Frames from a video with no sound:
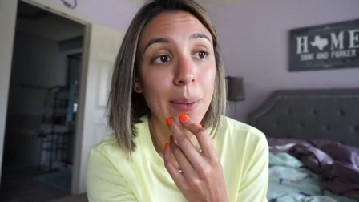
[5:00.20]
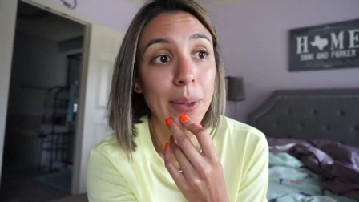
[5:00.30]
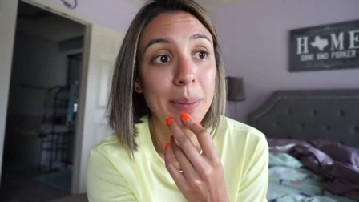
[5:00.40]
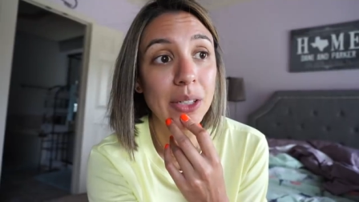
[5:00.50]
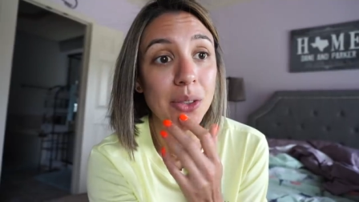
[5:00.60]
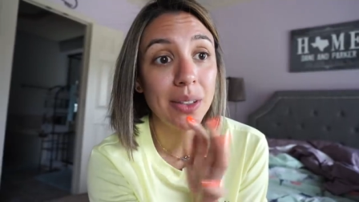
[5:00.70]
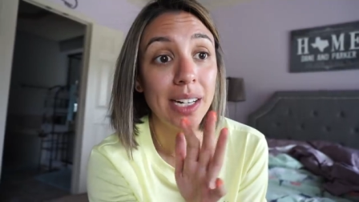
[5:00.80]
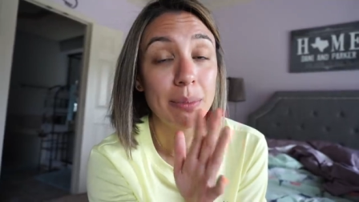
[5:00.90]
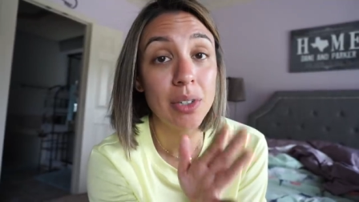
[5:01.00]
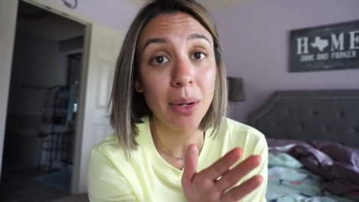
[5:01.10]
I wanna make sure
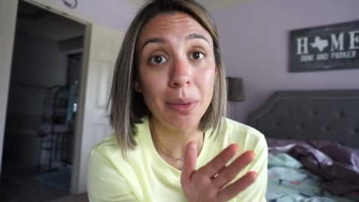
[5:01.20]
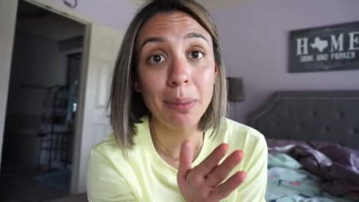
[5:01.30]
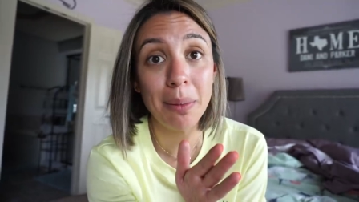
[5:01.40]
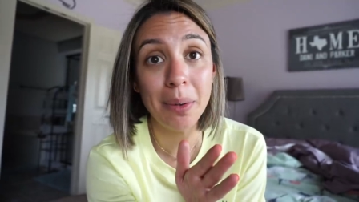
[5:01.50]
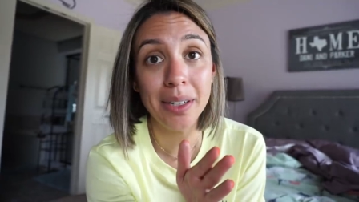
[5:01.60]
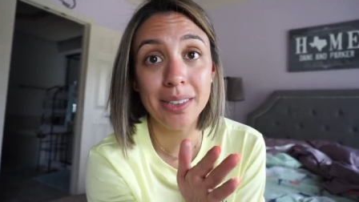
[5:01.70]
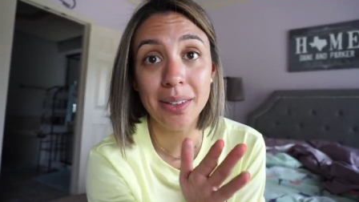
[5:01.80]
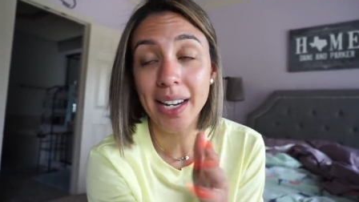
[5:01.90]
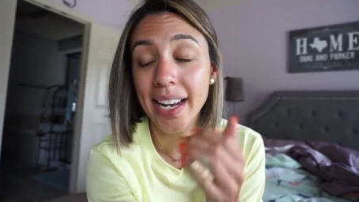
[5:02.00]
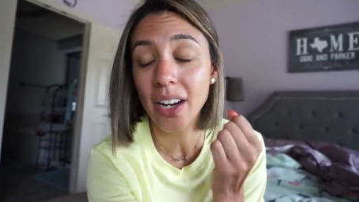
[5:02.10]
that I'm done with my work
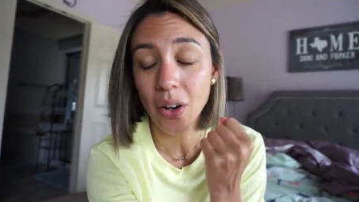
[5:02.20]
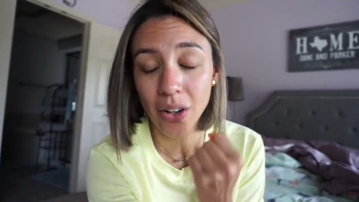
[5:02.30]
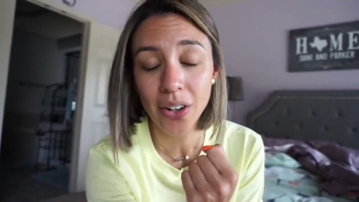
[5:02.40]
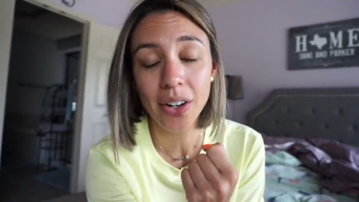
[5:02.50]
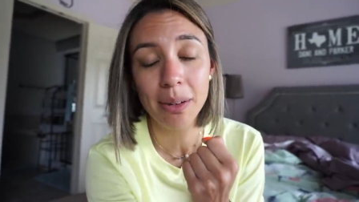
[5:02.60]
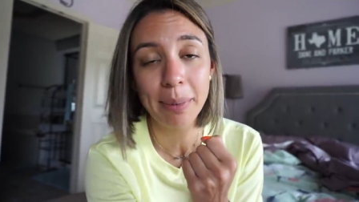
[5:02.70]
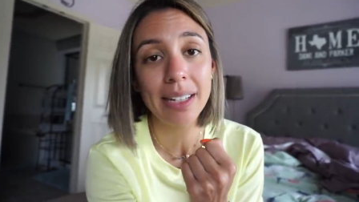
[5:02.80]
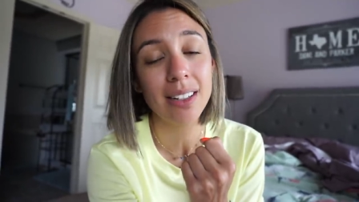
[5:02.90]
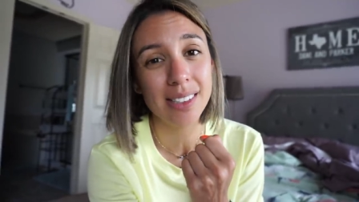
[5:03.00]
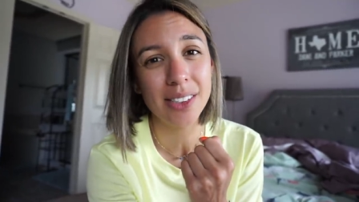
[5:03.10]
so that I earn my
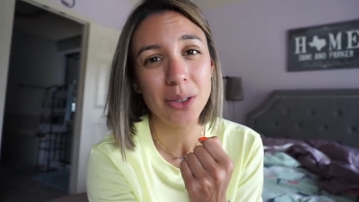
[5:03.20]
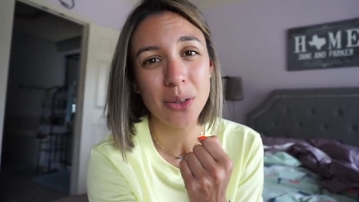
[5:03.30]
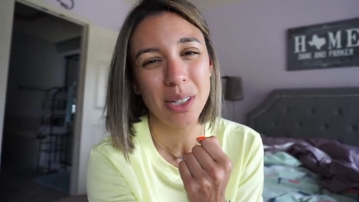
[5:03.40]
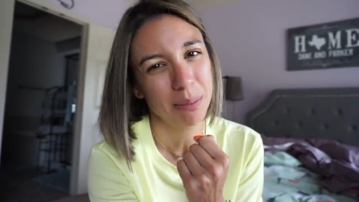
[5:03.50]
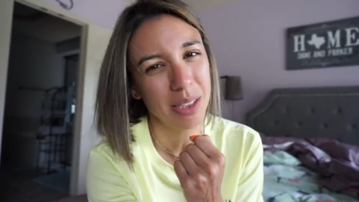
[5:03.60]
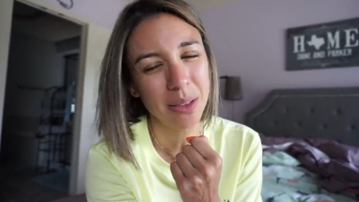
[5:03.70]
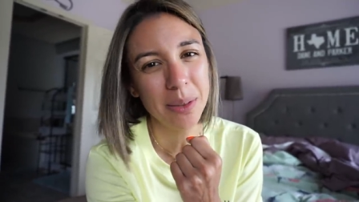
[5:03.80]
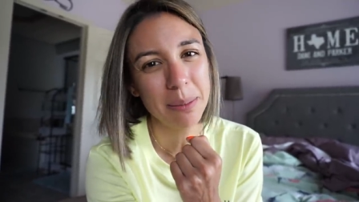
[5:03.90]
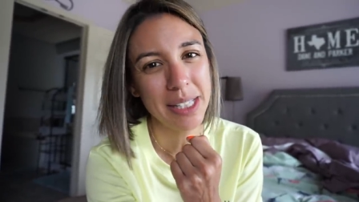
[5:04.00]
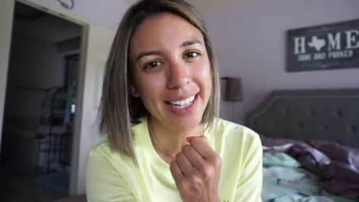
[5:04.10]
Costco trip. You know
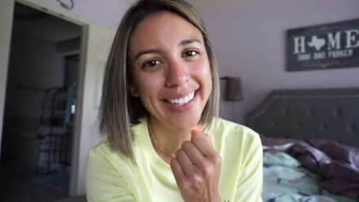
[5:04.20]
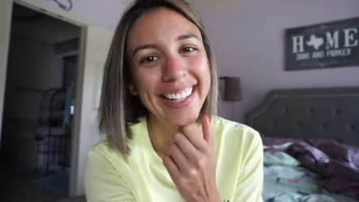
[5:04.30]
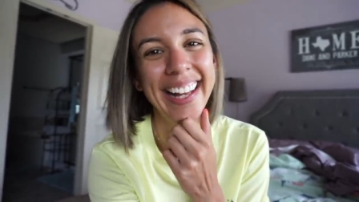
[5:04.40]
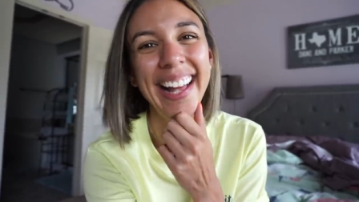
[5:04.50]
what I'm saying?